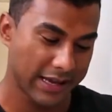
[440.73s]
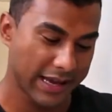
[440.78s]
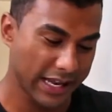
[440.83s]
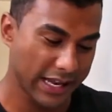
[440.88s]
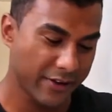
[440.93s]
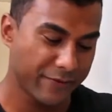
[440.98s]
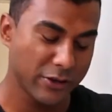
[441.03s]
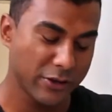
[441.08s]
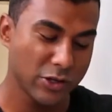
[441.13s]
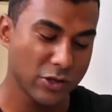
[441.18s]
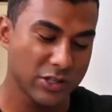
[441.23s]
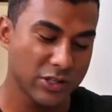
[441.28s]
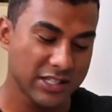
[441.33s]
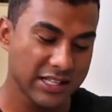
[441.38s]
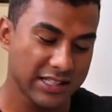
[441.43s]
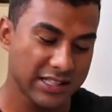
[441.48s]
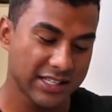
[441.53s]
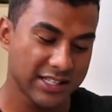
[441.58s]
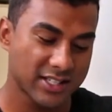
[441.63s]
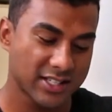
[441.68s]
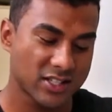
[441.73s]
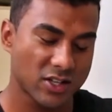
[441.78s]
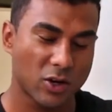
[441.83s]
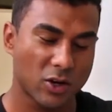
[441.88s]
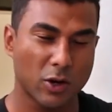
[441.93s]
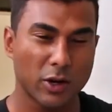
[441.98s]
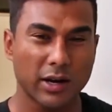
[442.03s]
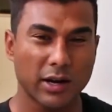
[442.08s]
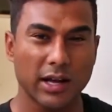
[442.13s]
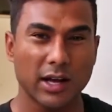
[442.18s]
And if you're using this
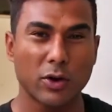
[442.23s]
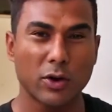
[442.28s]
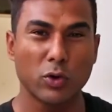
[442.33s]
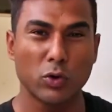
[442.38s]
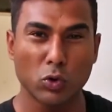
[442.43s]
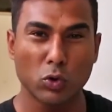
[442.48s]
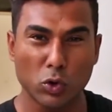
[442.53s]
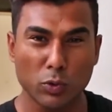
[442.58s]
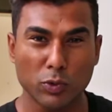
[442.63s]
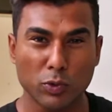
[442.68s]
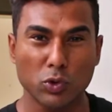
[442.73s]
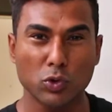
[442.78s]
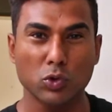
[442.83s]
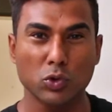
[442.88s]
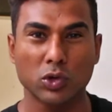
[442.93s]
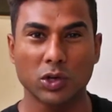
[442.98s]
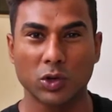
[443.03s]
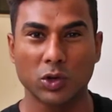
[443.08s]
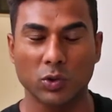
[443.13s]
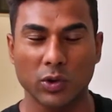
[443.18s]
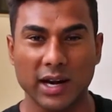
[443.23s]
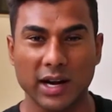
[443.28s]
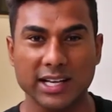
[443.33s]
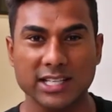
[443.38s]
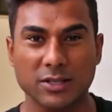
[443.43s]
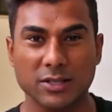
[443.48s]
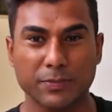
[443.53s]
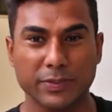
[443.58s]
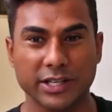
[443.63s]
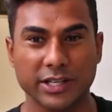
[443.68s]
on a normal
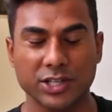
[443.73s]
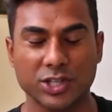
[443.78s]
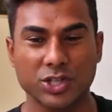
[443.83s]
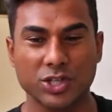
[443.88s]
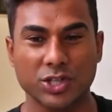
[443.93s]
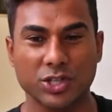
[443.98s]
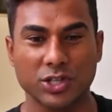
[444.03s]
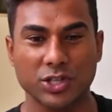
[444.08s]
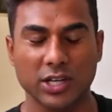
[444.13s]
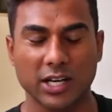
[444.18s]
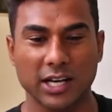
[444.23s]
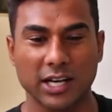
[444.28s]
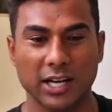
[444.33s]
grass pitch,